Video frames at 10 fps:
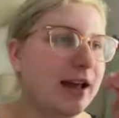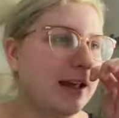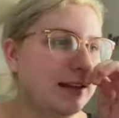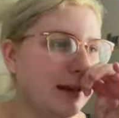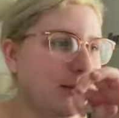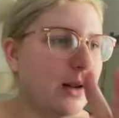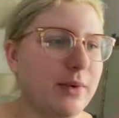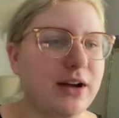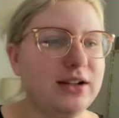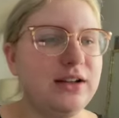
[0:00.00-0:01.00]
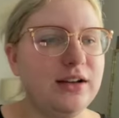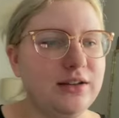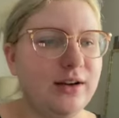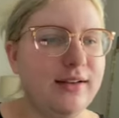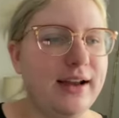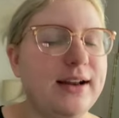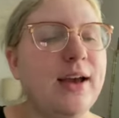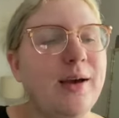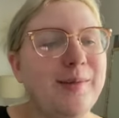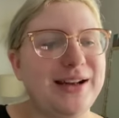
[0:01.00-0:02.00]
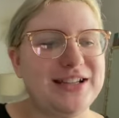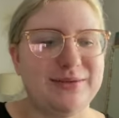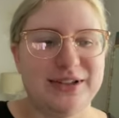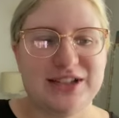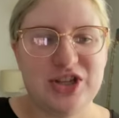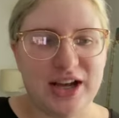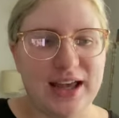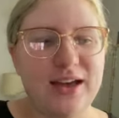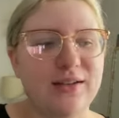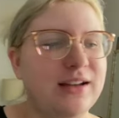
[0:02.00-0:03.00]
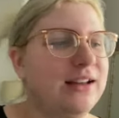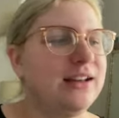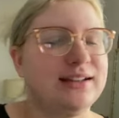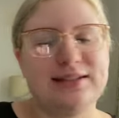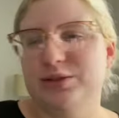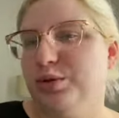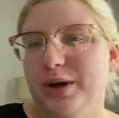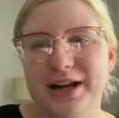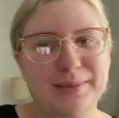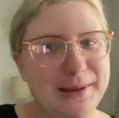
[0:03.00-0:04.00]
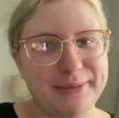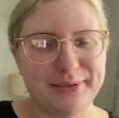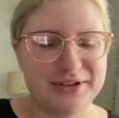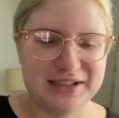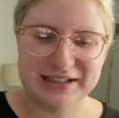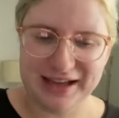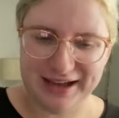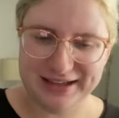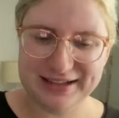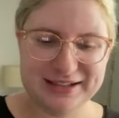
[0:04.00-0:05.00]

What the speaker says: So like when I walked in, no line. When I went to checkout, 20 people in line.